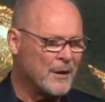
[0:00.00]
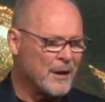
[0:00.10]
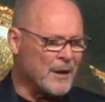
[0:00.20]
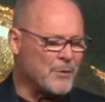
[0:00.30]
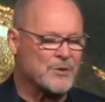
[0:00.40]

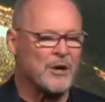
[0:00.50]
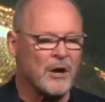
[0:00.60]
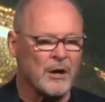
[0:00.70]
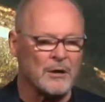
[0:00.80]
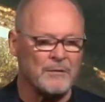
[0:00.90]
It was
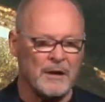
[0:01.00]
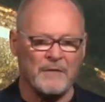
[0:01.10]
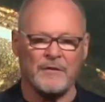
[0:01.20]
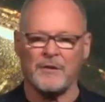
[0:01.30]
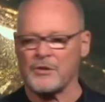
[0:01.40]
hard,
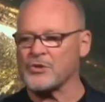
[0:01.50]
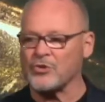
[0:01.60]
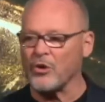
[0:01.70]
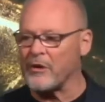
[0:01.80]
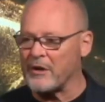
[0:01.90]
even the
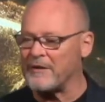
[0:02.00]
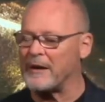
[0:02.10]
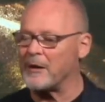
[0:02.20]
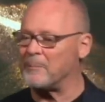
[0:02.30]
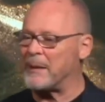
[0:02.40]
story of
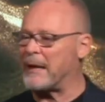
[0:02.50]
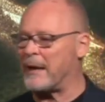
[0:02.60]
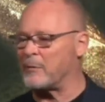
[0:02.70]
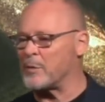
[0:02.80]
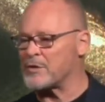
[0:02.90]
how it
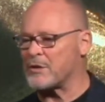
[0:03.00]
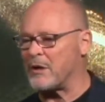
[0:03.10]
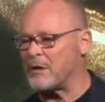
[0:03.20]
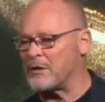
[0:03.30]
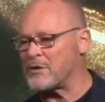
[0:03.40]
began was
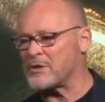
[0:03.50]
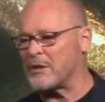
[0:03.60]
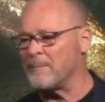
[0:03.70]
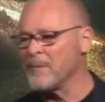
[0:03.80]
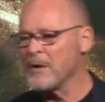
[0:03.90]
hard. You
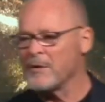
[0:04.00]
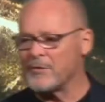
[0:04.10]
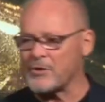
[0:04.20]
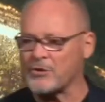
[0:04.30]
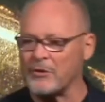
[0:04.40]
see,
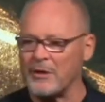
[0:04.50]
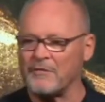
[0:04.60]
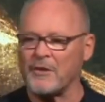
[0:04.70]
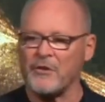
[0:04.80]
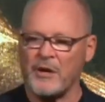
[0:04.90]
the story of
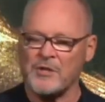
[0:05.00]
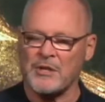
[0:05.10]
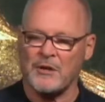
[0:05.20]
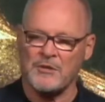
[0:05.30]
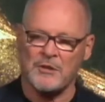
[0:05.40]
the Grace
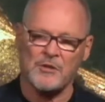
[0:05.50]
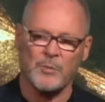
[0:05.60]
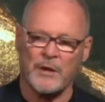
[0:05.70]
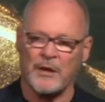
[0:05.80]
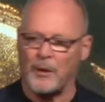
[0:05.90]
House, it's
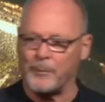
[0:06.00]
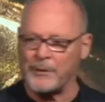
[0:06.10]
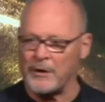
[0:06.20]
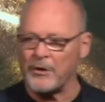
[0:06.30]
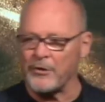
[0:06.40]
we help
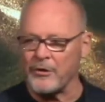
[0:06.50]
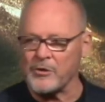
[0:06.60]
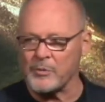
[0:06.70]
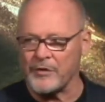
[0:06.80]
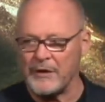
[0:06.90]
young
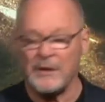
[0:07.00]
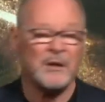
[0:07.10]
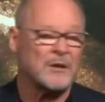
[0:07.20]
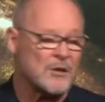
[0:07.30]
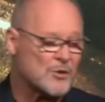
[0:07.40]
girls with
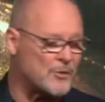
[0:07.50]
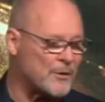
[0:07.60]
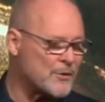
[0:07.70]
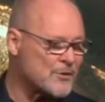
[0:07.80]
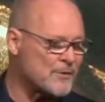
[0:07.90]
eating
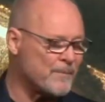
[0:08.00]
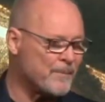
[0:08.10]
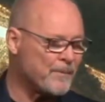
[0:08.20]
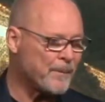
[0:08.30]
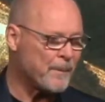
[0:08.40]
disorders.
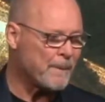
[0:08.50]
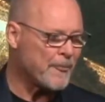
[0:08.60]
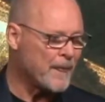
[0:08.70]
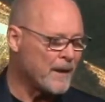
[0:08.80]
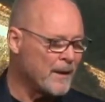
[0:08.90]

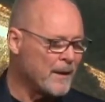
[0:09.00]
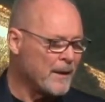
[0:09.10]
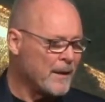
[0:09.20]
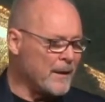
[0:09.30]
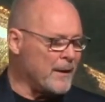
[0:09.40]

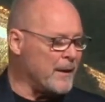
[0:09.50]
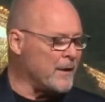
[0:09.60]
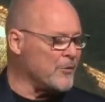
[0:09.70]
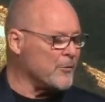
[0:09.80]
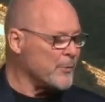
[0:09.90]
And,
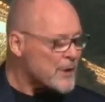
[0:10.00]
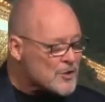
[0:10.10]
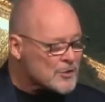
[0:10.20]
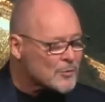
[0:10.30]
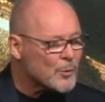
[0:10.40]
and the
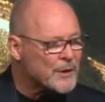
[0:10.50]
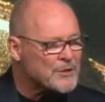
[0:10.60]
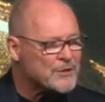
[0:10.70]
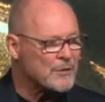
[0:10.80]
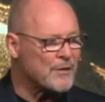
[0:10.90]
reason we
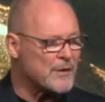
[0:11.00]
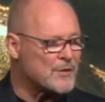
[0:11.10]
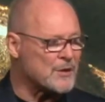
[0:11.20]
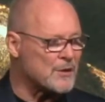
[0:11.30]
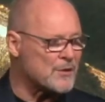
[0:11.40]
do
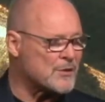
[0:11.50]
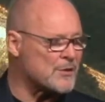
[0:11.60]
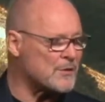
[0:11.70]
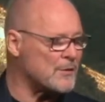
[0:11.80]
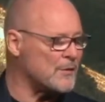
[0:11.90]
this
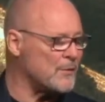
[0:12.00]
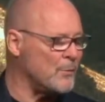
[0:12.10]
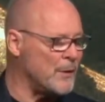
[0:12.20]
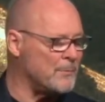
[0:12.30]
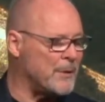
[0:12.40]
is
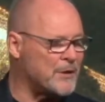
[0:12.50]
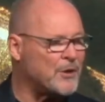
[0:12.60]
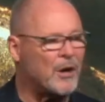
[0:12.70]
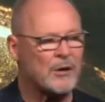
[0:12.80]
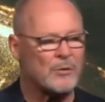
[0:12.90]
when my
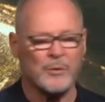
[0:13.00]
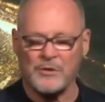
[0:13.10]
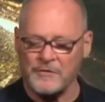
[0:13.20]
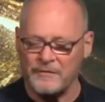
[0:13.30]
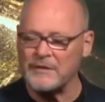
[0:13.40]
daughter
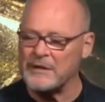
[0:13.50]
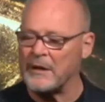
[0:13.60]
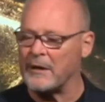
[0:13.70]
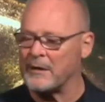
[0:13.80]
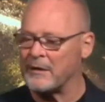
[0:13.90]
was
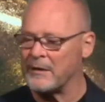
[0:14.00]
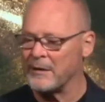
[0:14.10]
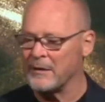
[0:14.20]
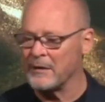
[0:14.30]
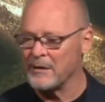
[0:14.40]
young,
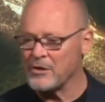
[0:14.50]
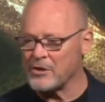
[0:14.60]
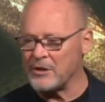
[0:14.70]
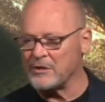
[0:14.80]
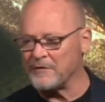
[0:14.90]

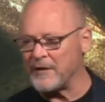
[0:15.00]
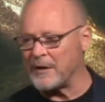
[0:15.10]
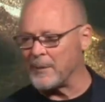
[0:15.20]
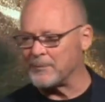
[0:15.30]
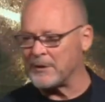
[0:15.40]
she
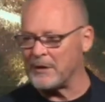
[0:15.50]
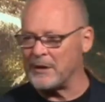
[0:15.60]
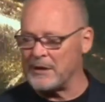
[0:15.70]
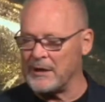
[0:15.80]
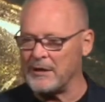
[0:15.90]
developed
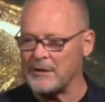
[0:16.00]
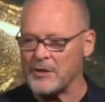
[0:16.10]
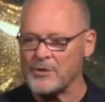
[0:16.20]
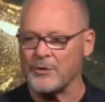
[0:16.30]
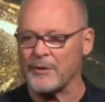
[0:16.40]
an eating
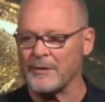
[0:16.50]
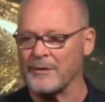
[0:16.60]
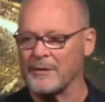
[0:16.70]
disorder.